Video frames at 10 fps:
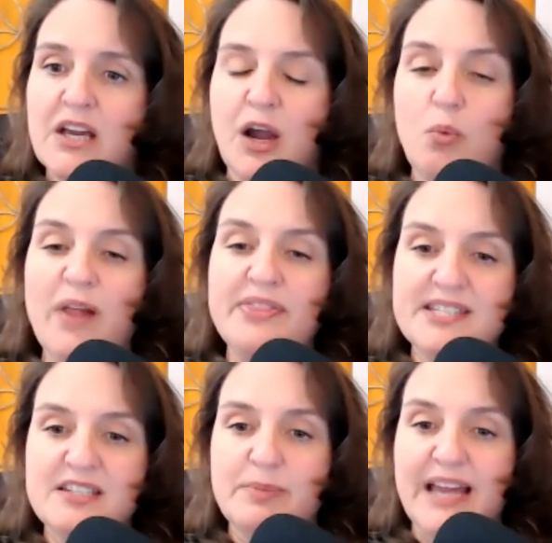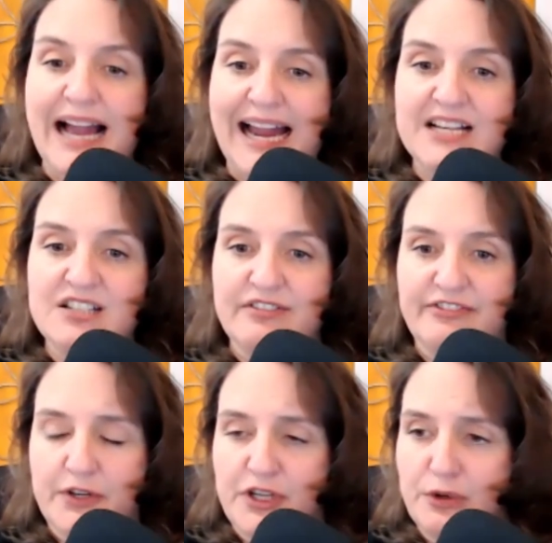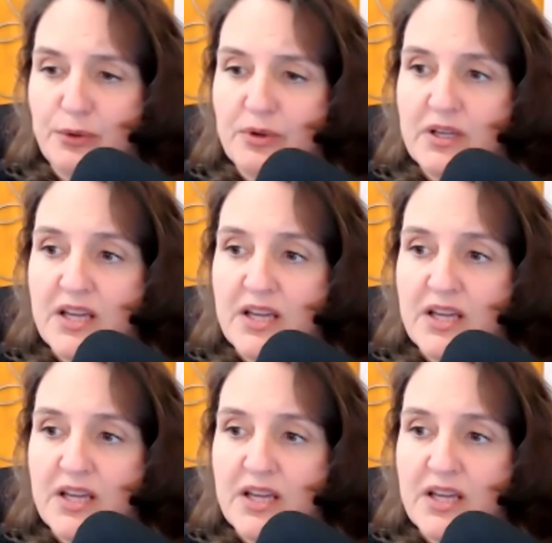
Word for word: i want this to be active for you